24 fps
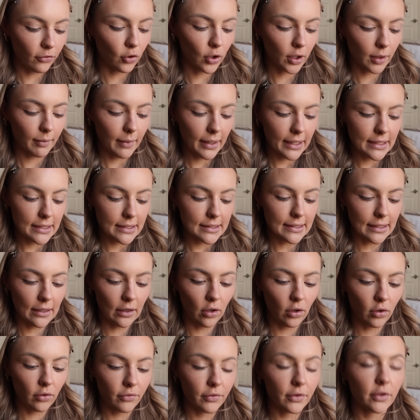for
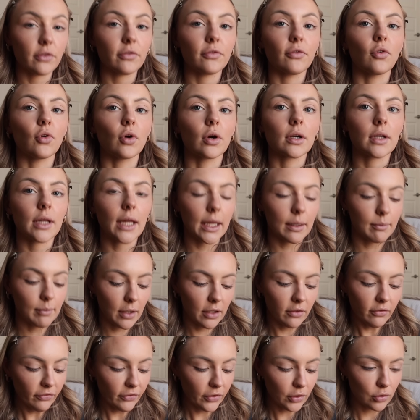myself and for like
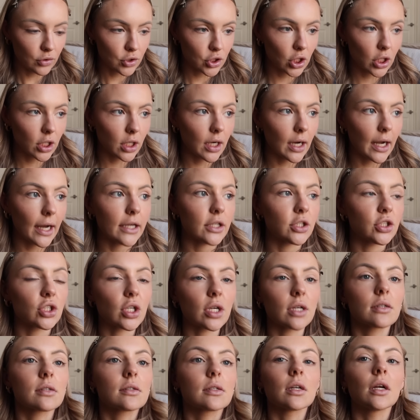my future, I
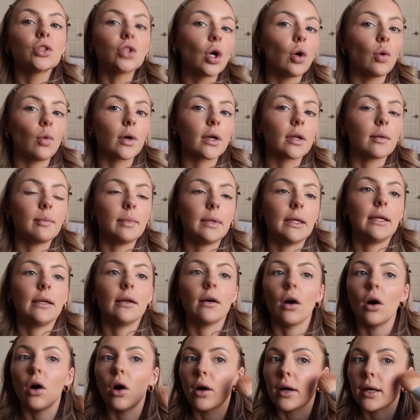just don't want to be
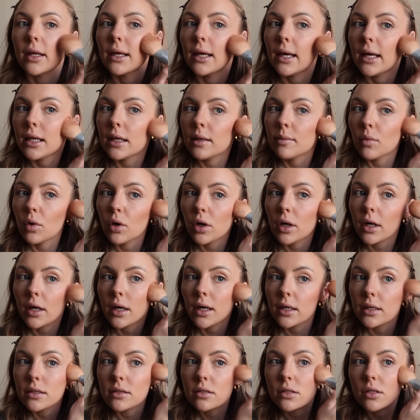on it anymore.
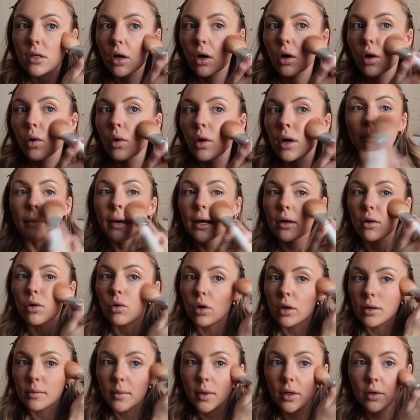And so my
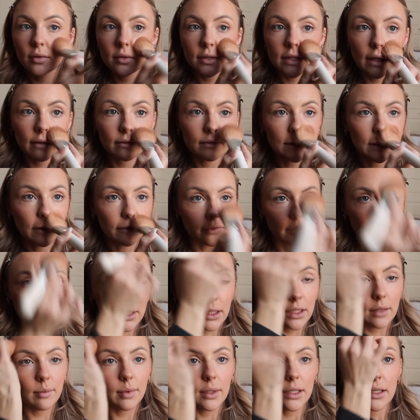hormones have
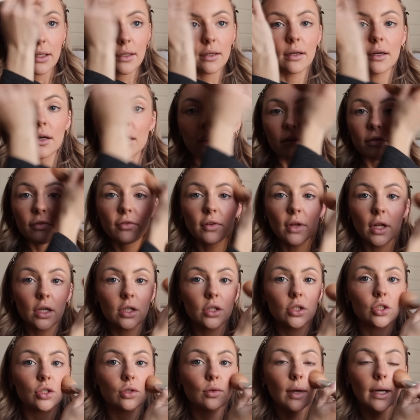definitely been
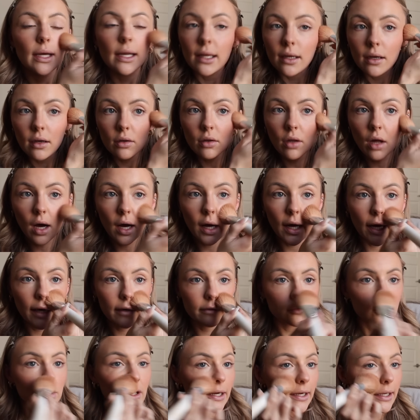fluctuating a lot.
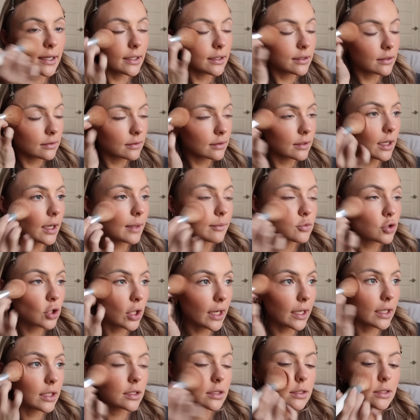I'm trying I'm
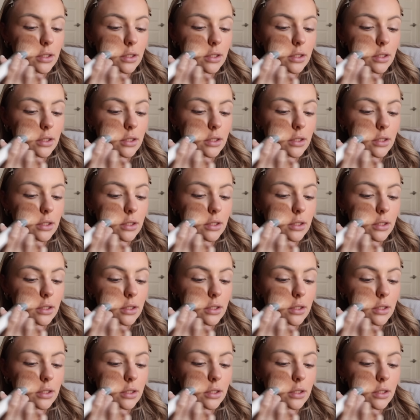trying